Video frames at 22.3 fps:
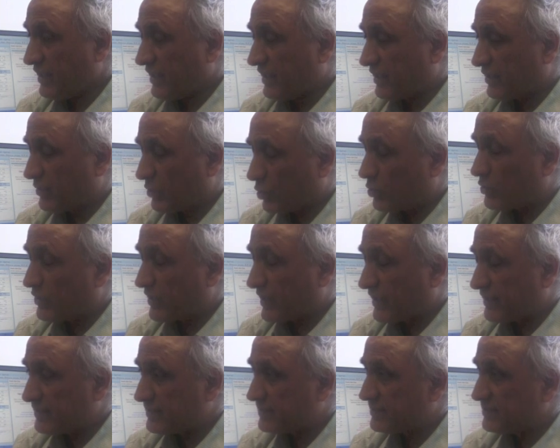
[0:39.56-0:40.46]
at
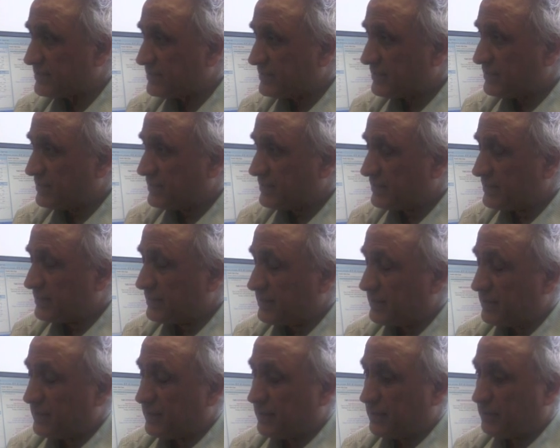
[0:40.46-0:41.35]
Longannet.
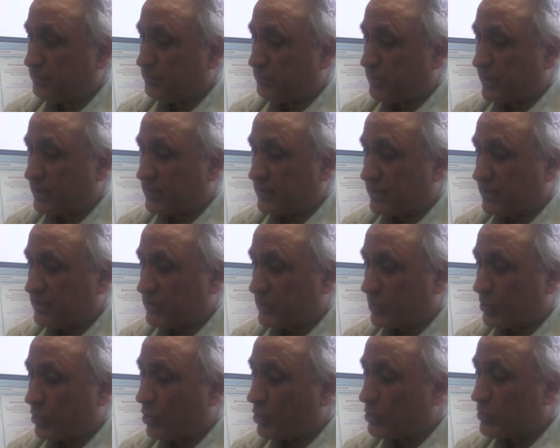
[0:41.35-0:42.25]
But in
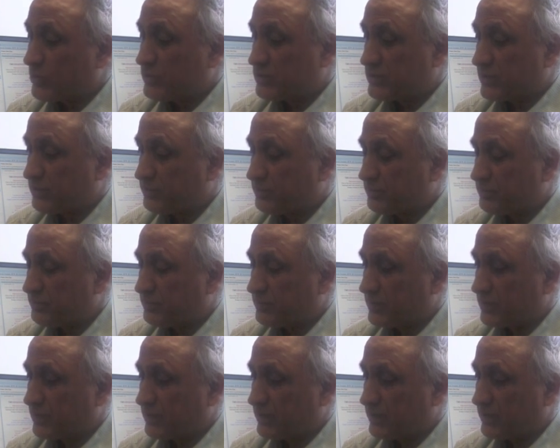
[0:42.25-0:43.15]
the longer term,
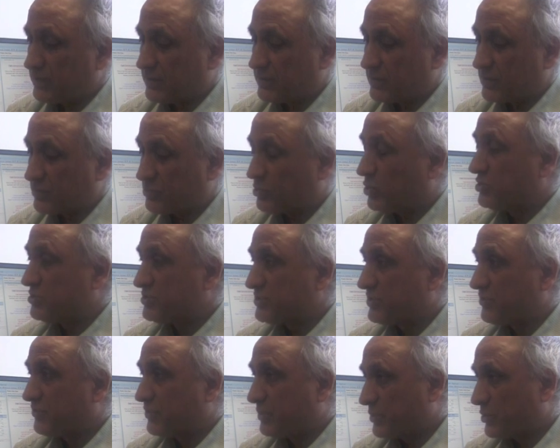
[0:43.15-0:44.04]
the
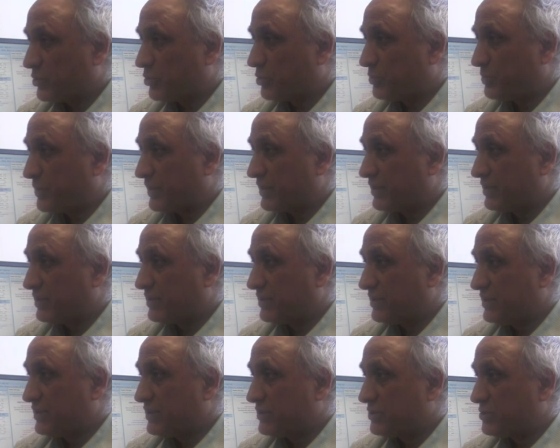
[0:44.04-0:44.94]
Scottish government is hoping
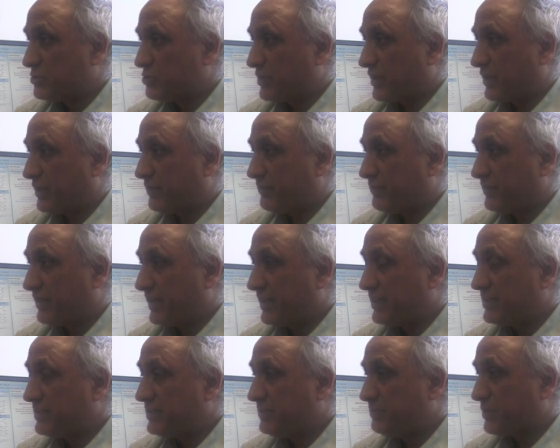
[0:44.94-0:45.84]
to have
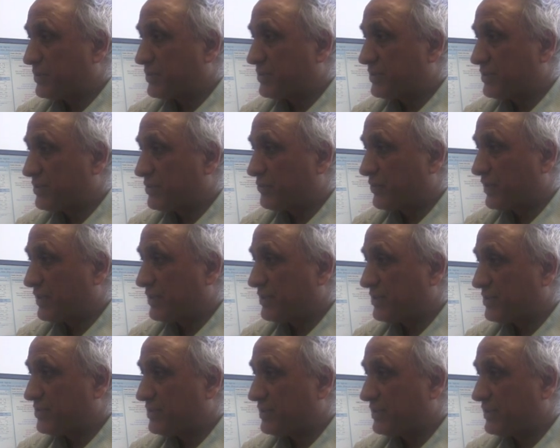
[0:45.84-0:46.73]
80% of
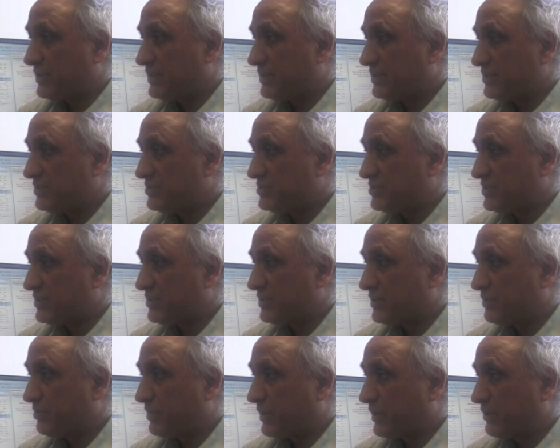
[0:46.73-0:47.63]
electricity
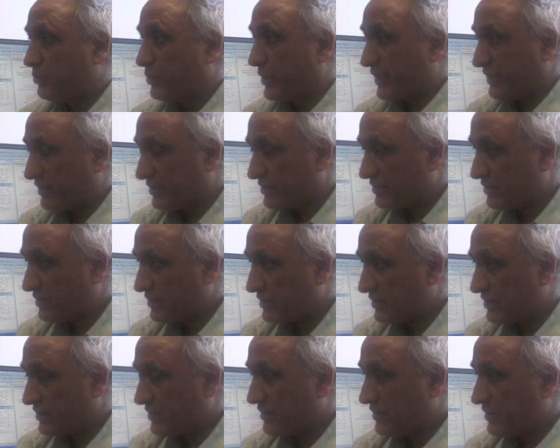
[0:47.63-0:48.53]
generated by wind
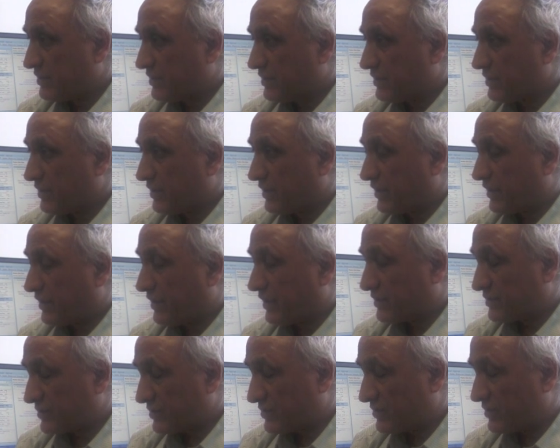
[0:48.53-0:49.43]
and
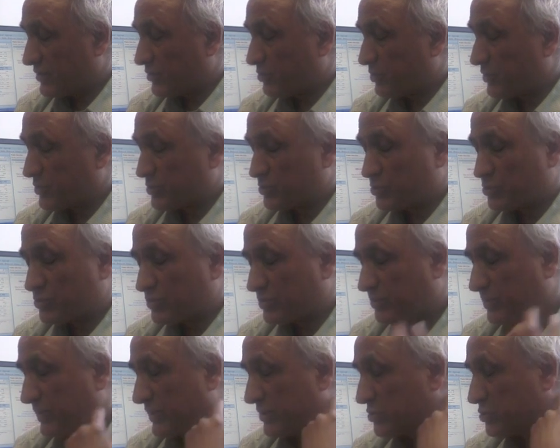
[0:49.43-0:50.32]
other renewable
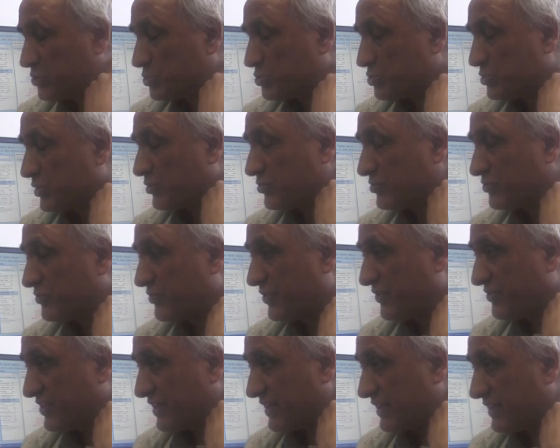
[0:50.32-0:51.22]
sources by
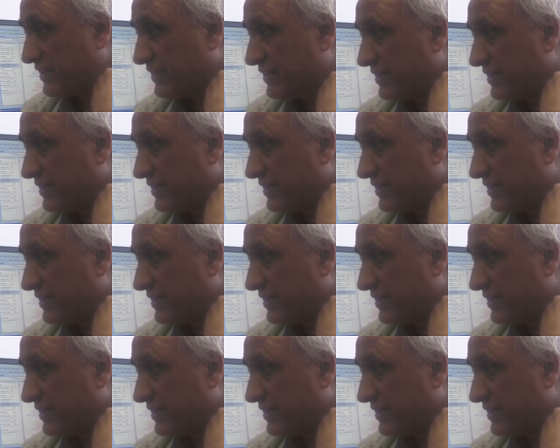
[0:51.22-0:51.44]
2050.